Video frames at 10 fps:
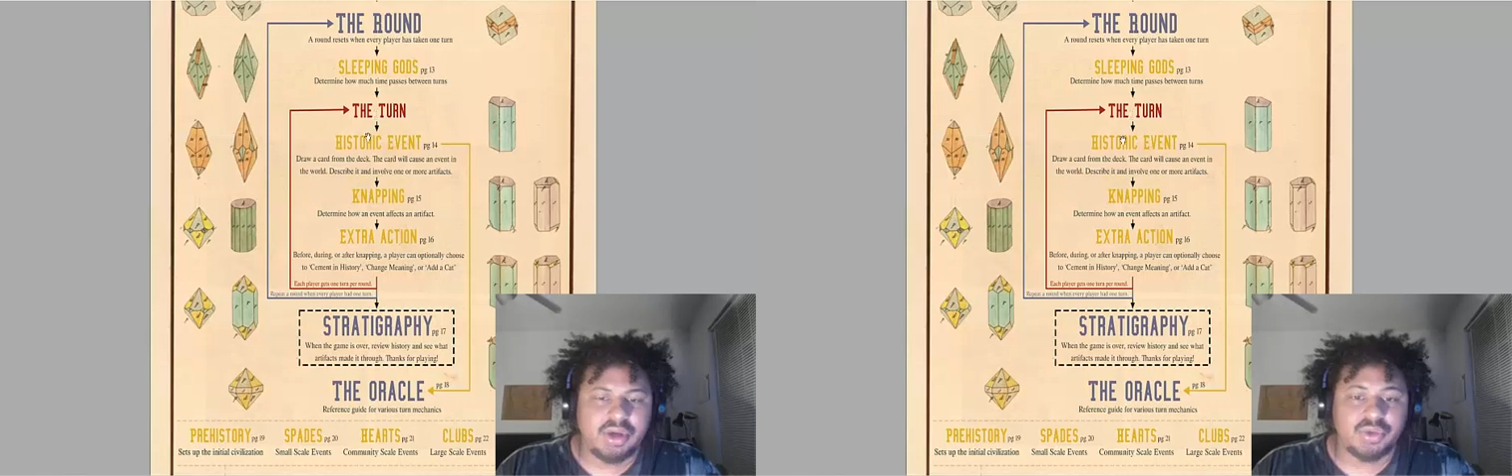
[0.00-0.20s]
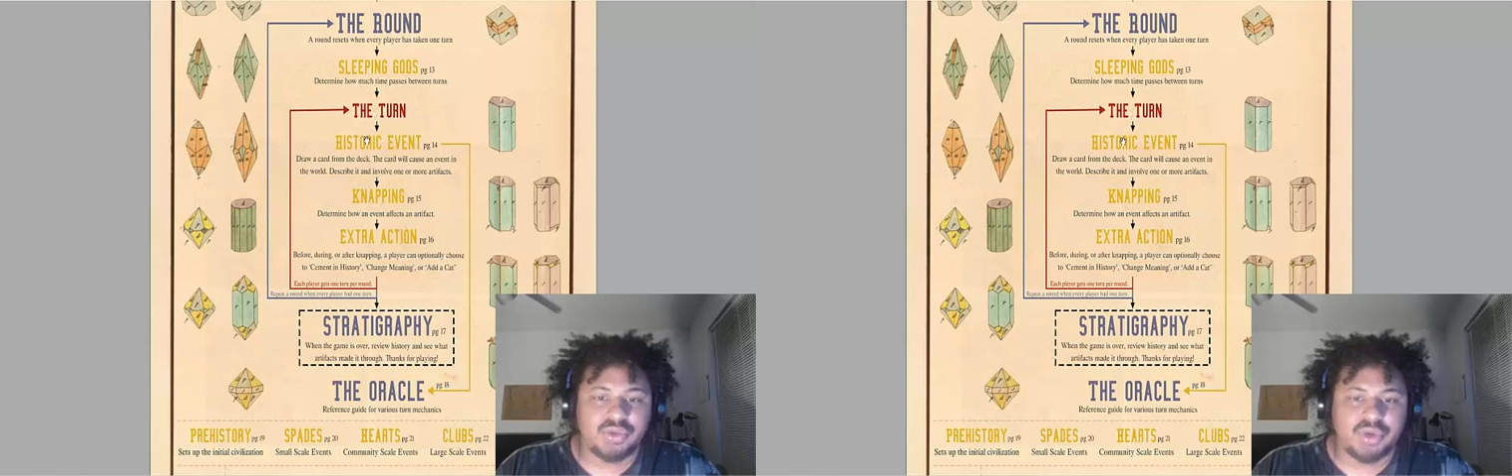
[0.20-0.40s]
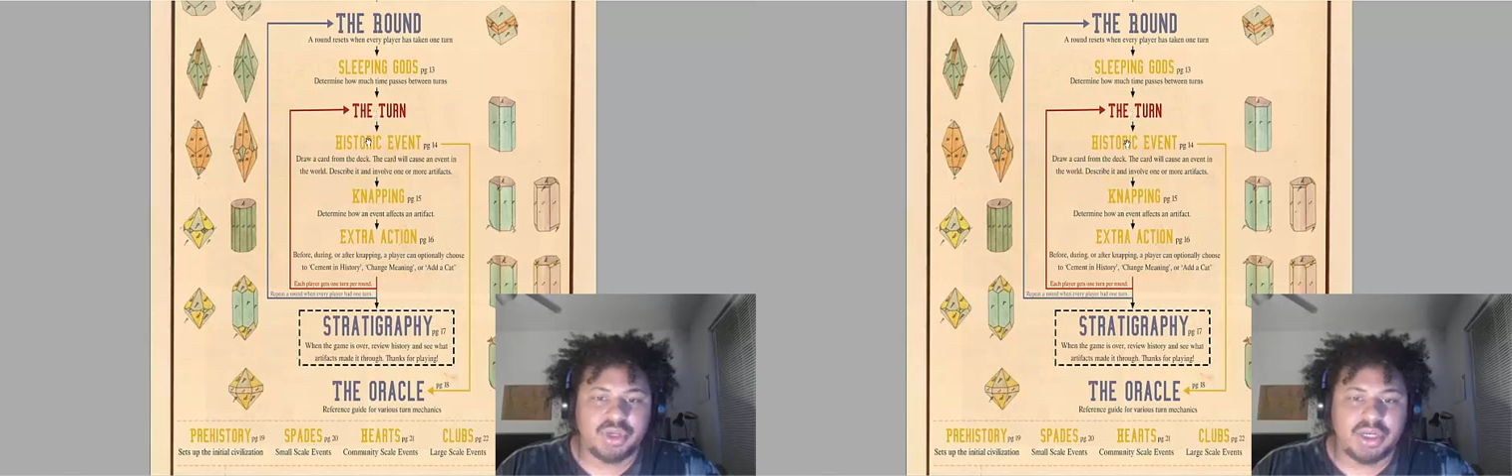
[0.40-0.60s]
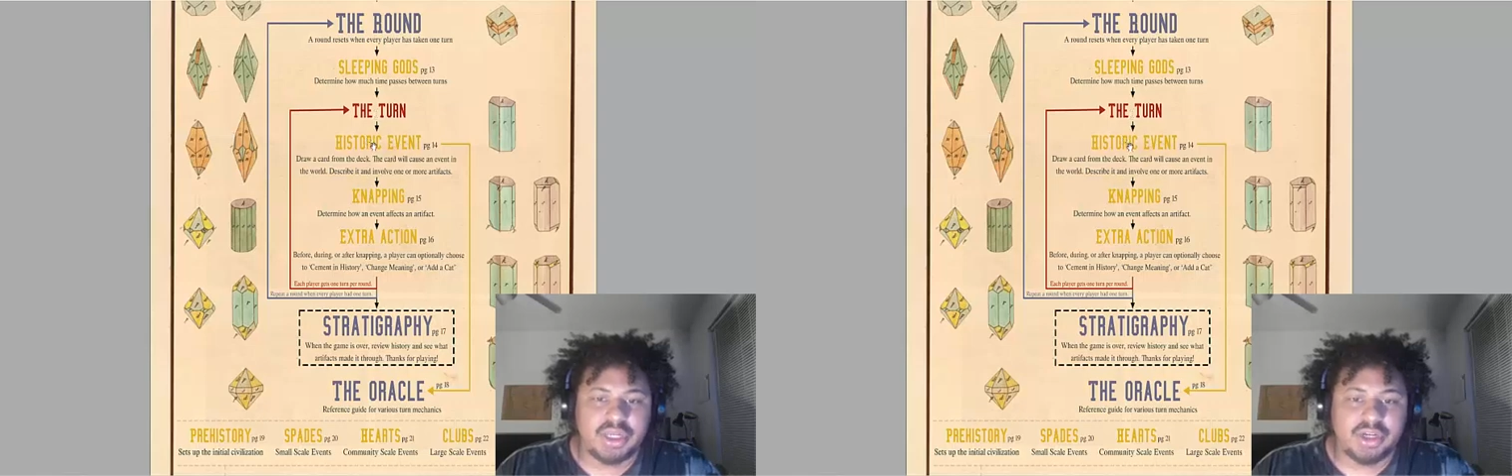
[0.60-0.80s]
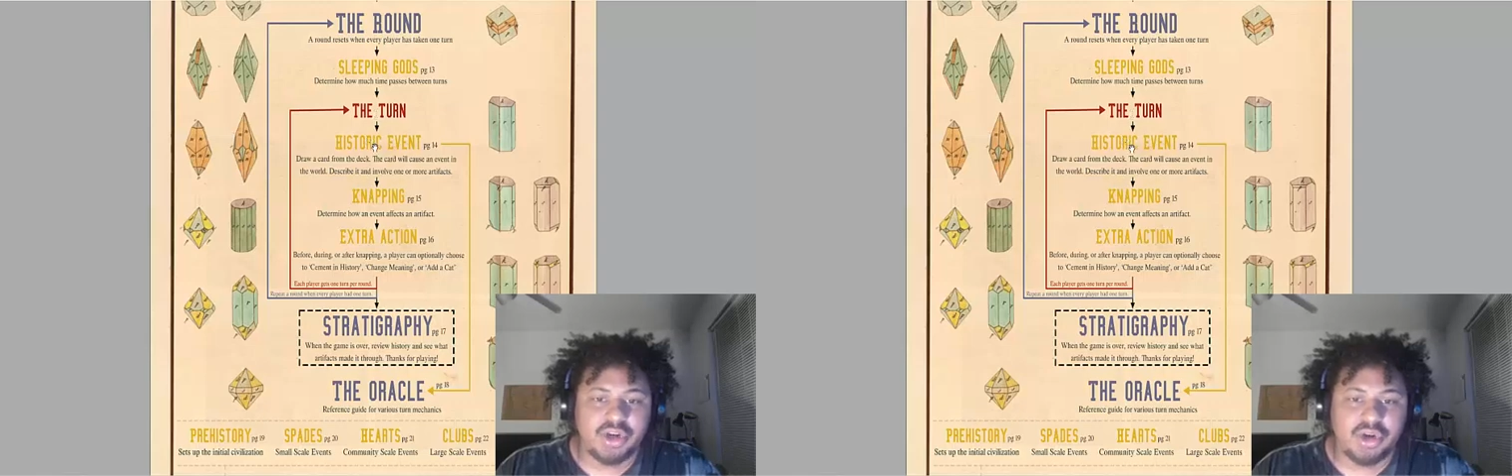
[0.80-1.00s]
Oh, so we're gonna
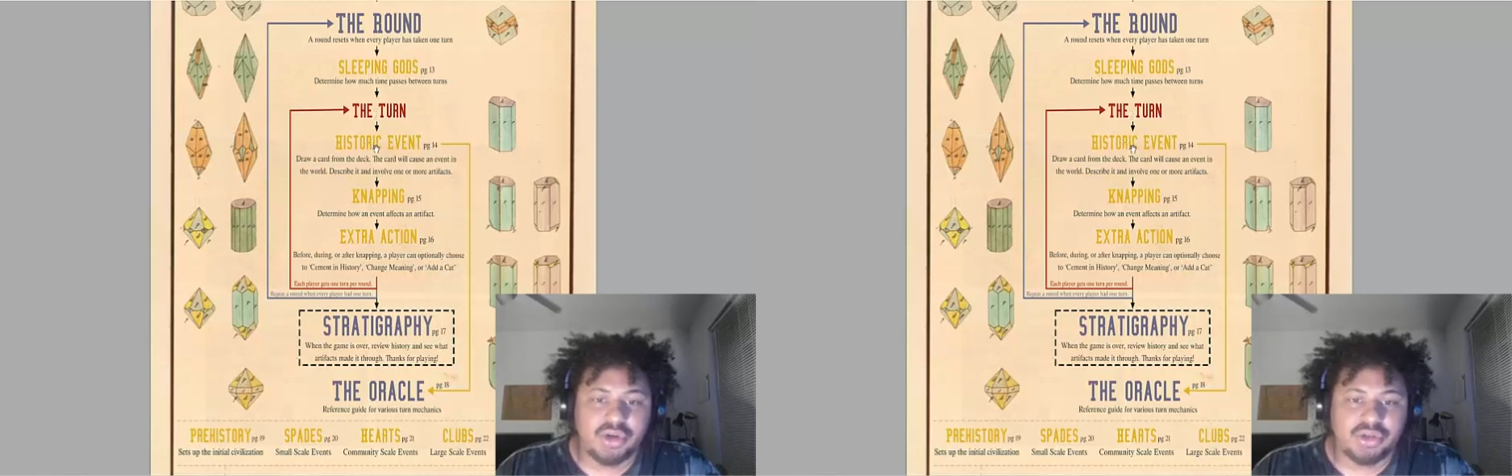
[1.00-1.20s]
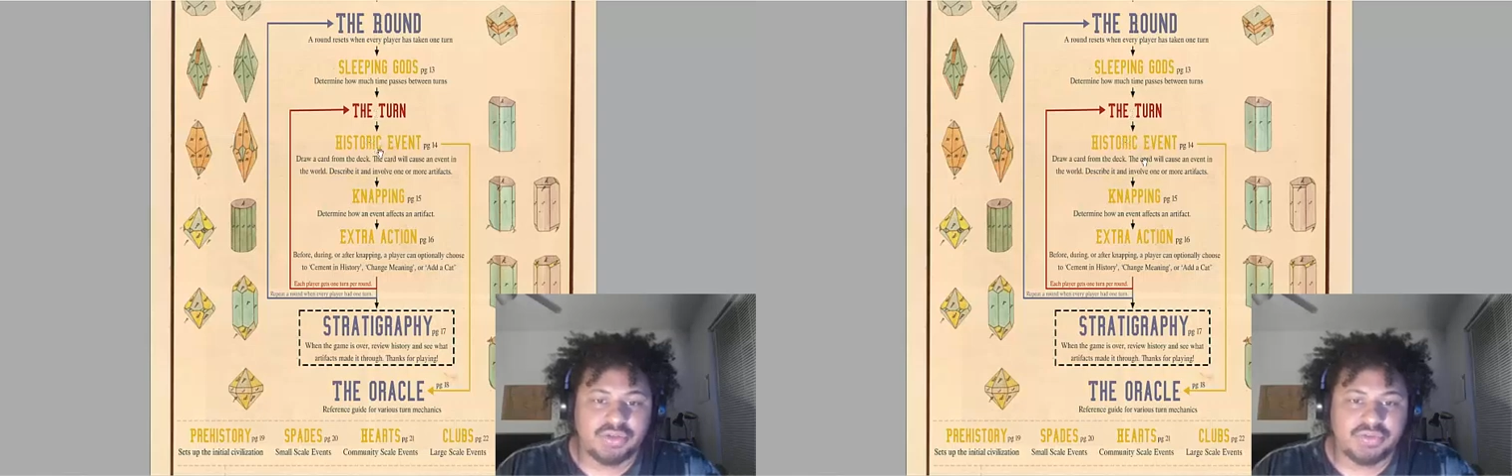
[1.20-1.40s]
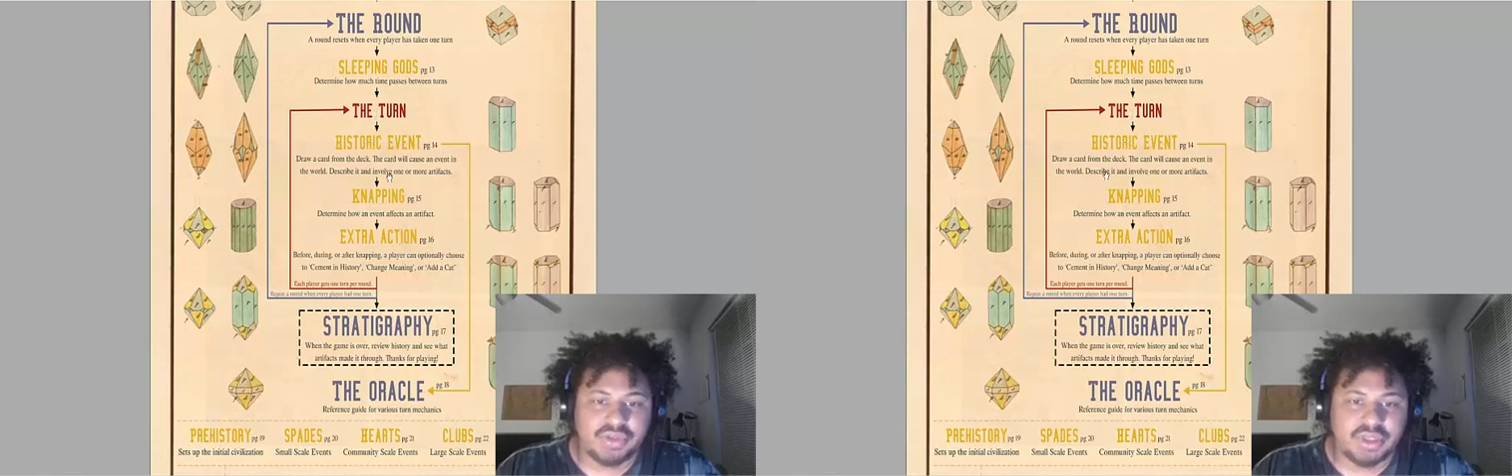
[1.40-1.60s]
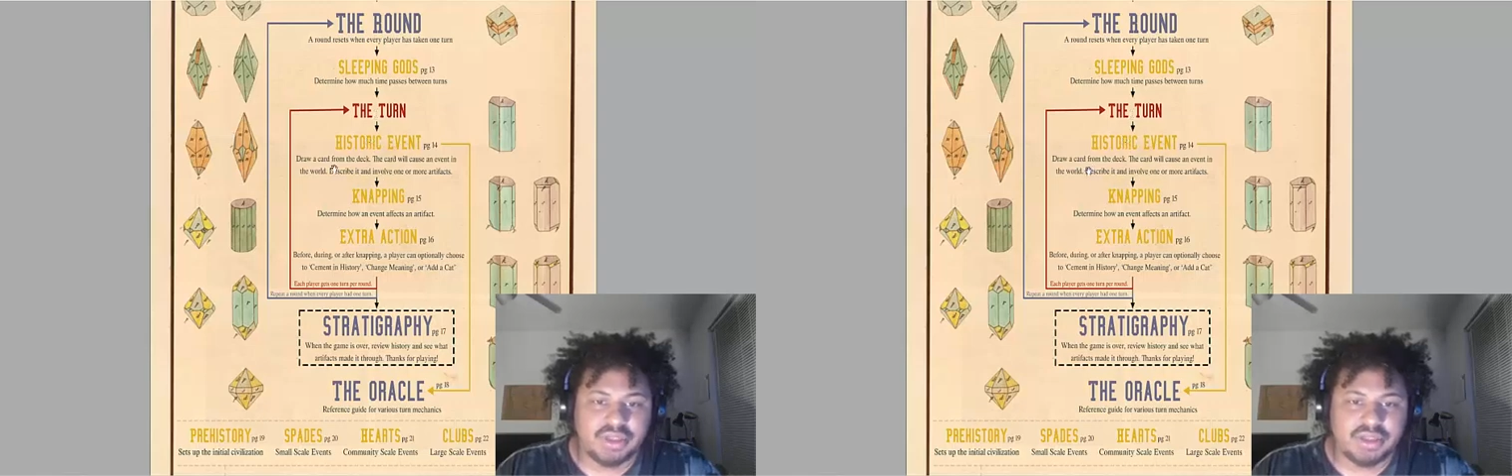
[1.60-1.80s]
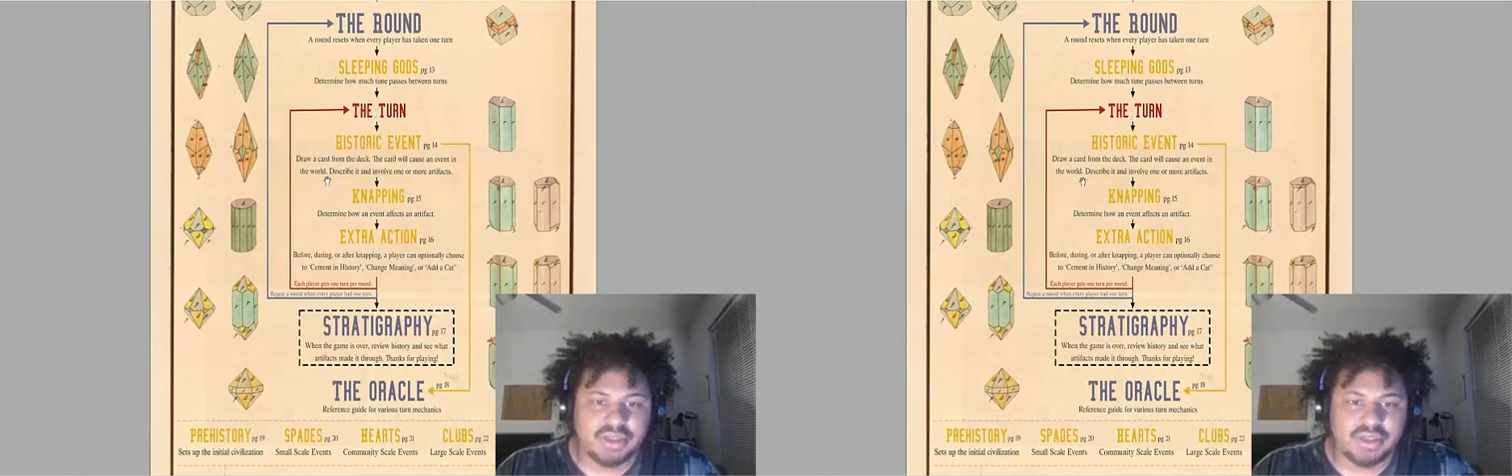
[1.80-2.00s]
need cards for
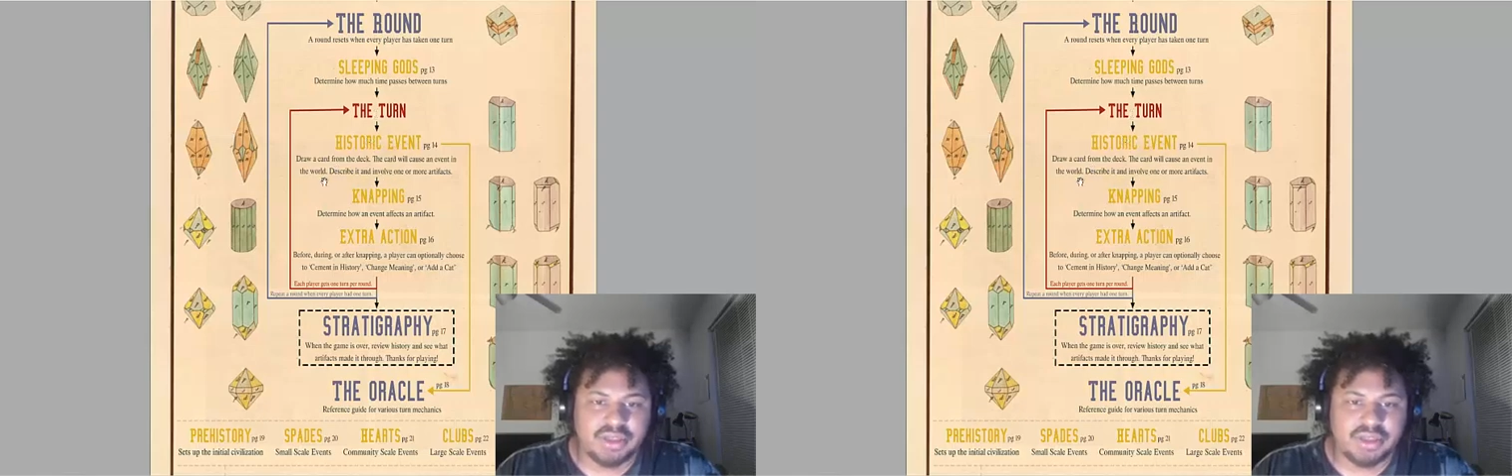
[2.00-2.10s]
this.